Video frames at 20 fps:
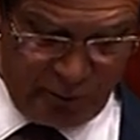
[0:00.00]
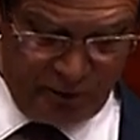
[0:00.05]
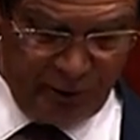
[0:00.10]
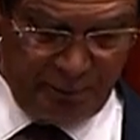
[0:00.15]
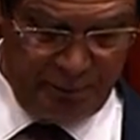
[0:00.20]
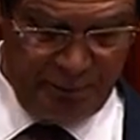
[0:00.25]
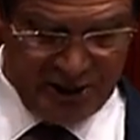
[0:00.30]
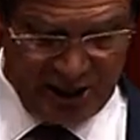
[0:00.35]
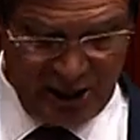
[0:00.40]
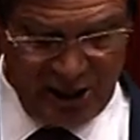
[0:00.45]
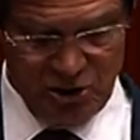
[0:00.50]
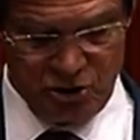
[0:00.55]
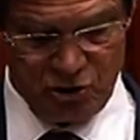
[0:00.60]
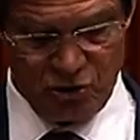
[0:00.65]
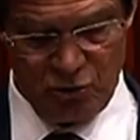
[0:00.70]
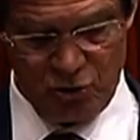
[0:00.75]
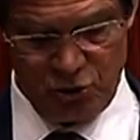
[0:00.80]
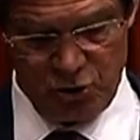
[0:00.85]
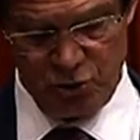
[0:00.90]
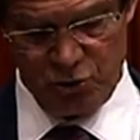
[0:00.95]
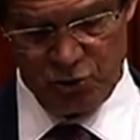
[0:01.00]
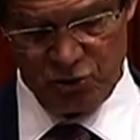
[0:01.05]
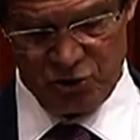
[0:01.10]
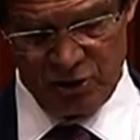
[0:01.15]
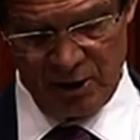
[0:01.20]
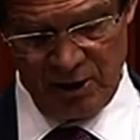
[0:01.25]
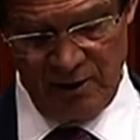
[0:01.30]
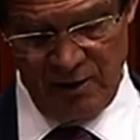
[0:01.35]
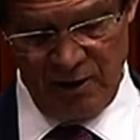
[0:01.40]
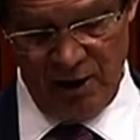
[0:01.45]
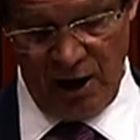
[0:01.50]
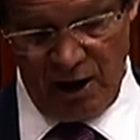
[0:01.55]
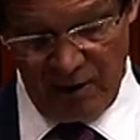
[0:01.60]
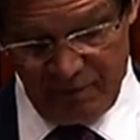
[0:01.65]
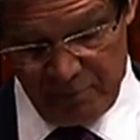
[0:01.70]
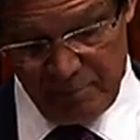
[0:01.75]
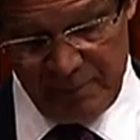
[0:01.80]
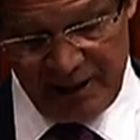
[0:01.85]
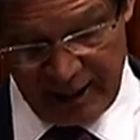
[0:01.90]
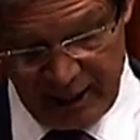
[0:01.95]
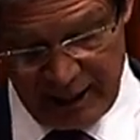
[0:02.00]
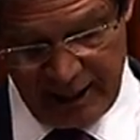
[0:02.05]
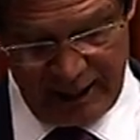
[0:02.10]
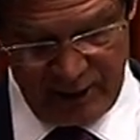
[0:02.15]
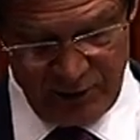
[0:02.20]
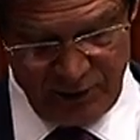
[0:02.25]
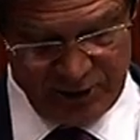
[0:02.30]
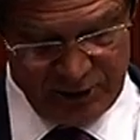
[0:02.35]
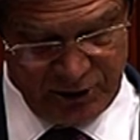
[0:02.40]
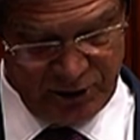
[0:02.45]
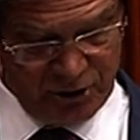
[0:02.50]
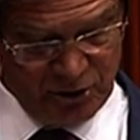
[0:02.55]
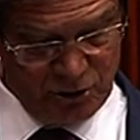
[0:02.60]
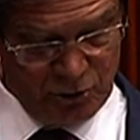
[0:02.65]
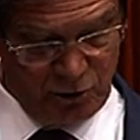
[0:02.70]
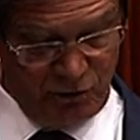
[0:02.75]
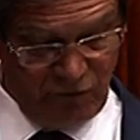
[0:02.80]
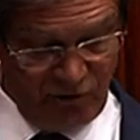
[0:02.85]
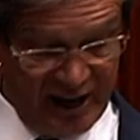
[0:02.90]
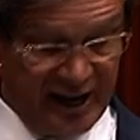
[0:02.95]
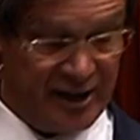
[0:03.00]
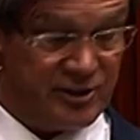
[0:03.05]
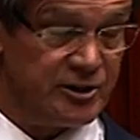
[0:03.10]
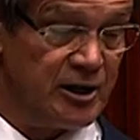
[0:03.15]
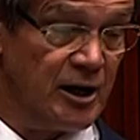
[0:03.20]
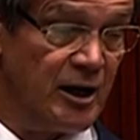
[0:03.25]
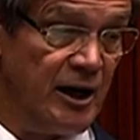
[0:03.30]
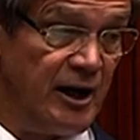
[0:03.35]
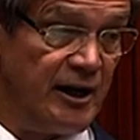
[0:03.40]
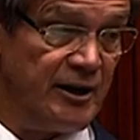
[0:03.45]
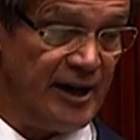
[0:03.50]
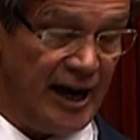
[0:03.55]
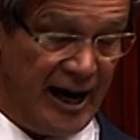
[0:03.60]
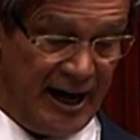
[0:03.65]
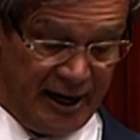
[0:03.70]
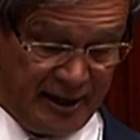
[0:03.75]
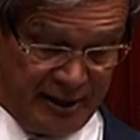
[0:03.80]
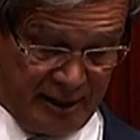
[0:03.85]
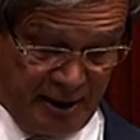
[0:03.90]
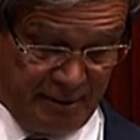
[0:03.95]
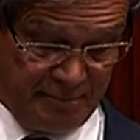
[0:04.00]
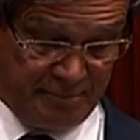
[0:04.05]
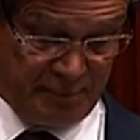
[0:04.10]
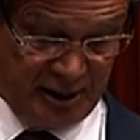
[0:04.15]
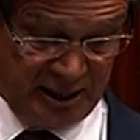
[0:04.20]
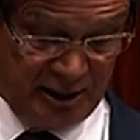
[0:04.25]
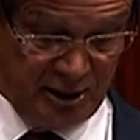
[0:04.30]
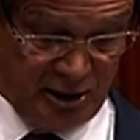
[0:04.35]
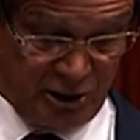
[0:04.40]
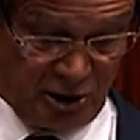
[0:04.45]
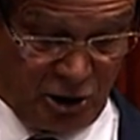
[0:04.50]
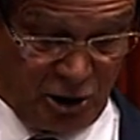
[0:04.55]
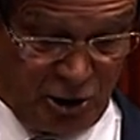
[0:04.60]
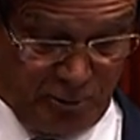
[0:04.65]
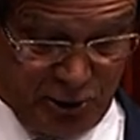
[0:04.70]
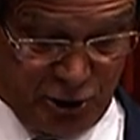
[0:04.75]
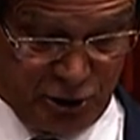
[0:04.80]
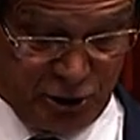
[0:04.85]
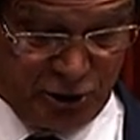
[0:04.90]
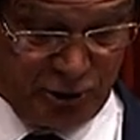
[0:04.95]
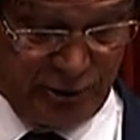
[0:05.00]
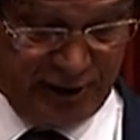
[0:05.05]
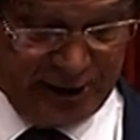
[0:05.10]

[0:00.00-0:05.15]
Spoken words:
with the potential use of media outlets to advance non-media commercial